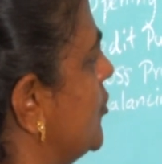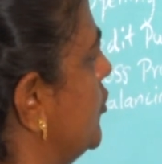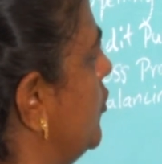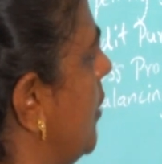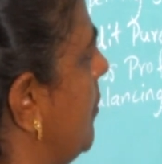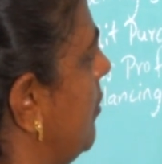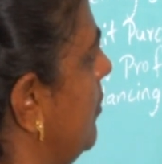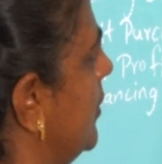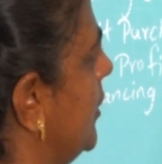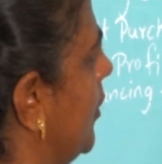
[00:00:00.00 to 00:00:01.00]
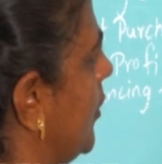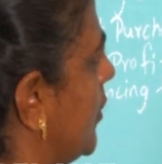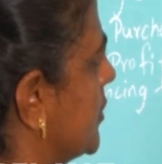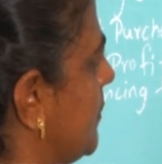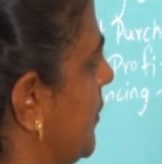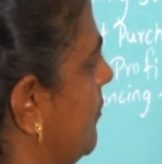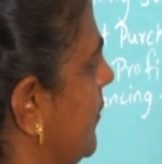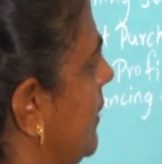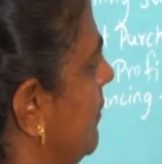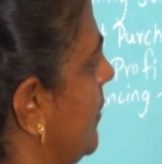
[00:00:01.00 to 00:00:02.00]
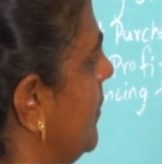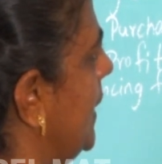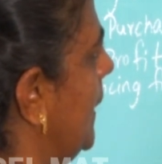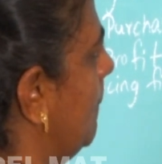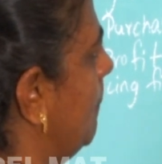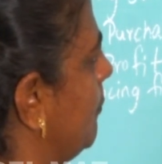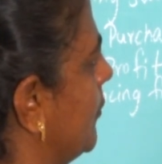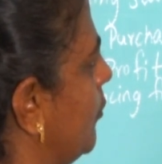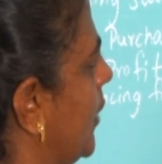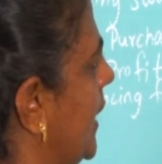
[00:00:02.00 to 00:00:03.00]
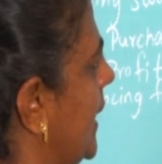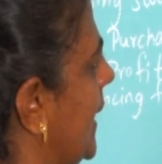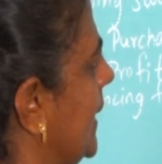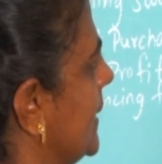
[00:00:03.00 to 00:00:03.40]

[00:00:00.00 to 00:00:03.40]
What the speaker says: two amount, your gross profit will be 1 lakh